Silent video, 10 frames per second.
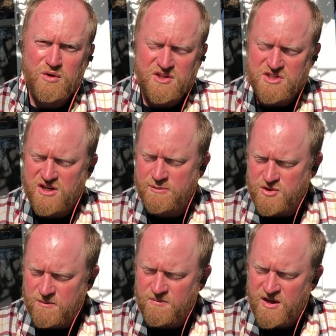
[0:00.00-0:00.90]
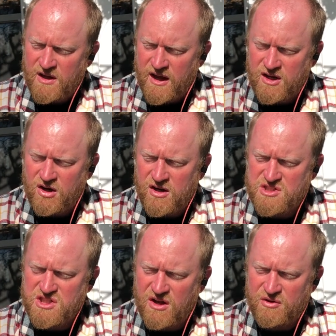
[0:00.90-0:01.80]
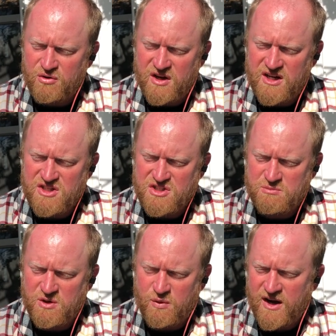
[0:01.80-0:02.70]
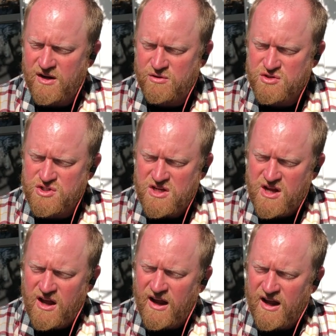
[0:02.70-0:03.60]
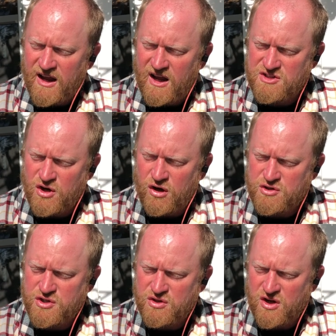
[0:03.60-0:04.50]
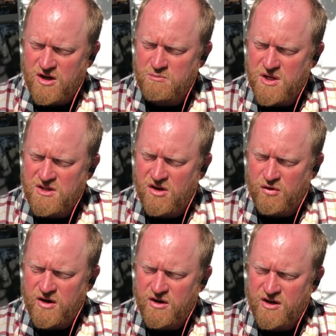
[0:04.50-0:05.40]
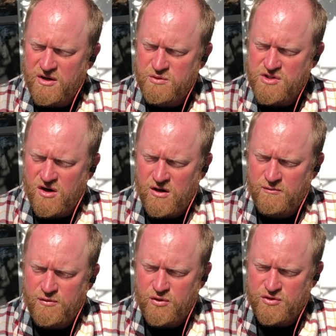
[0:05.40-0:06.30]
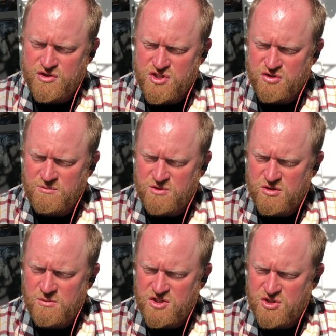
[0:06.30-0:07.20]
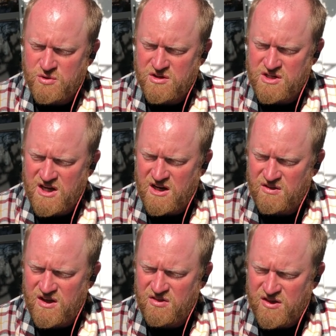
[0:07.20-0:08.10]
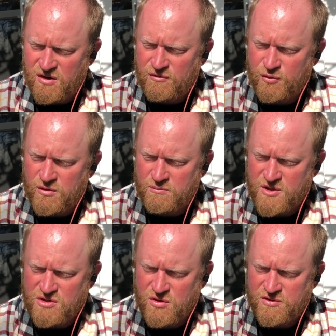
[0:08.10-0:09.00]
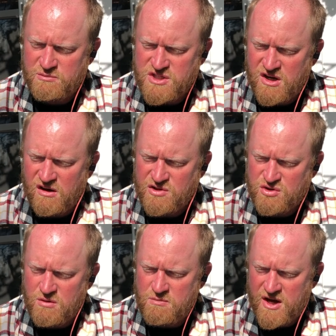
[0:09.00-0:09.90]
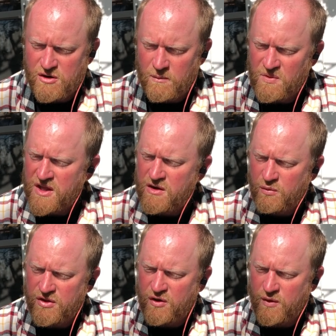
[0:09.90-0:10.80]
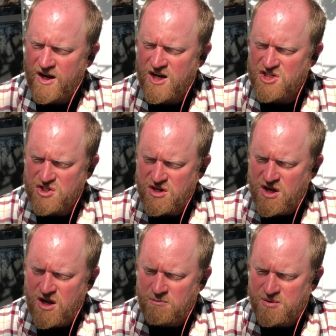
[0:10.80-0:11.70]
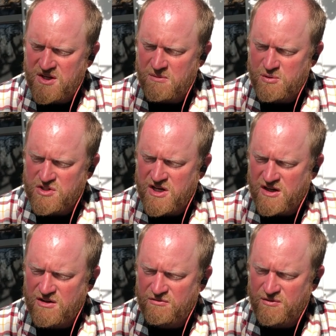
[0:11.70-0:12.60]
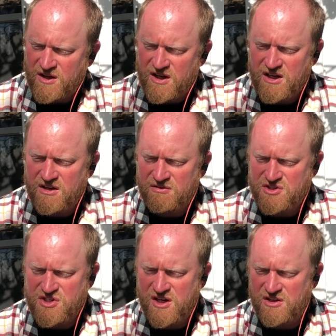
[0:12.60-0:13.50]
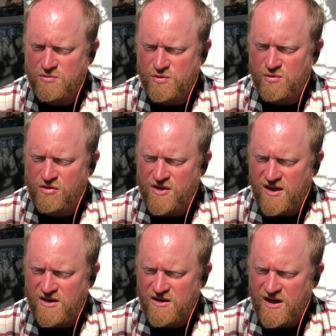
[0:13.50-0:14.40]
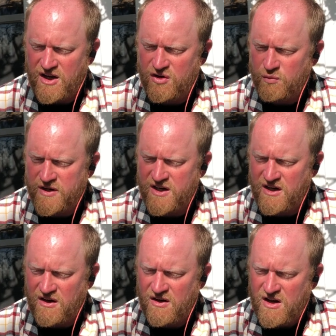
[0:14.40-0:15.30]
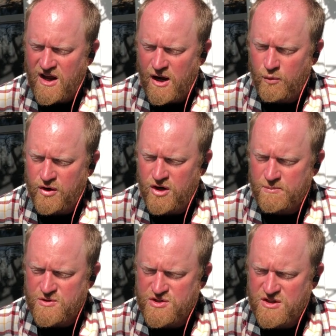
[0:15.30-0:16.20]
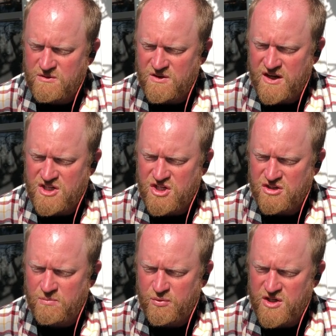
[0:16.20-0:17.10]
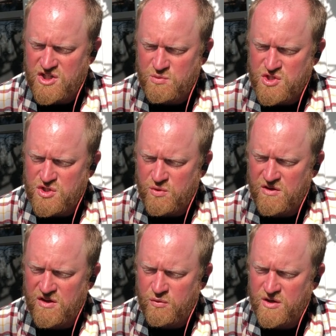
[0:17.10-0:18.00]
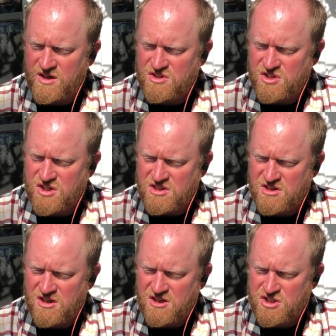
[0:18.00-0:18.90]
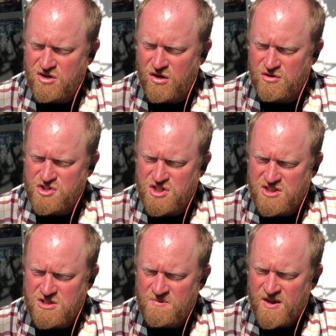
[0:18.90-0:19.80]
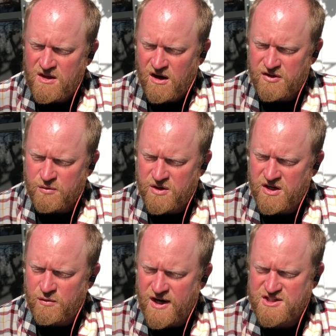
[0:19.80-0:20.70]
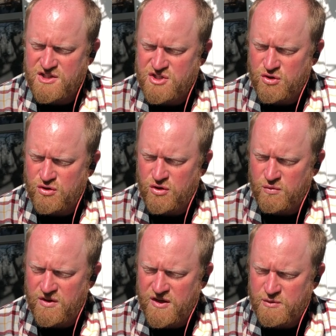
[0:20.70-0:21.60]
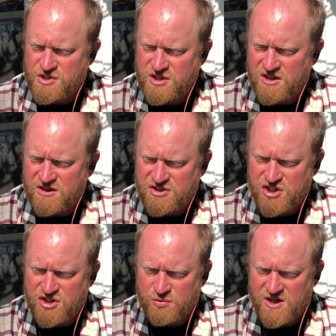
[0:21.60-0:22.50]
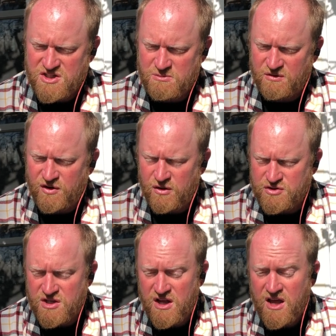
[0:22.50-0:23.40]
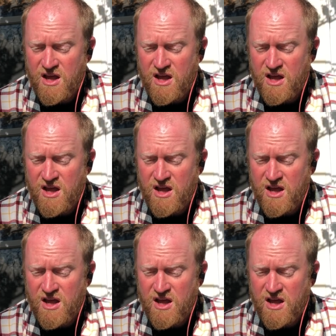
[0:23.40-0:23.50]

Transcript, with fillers: these times are, and caused the other ladies to be roused, as also young men declared it was harmful to sleep too much during the day. They therefore betook themselves to a meadow, where the grass, being protected from the heat of the sun, grew thick and green, and where, perceiving that a gentle breeze was stirring, the queen suggested that they should all sit on the green grass in a circle, and when they were seated, she addressed them as follows.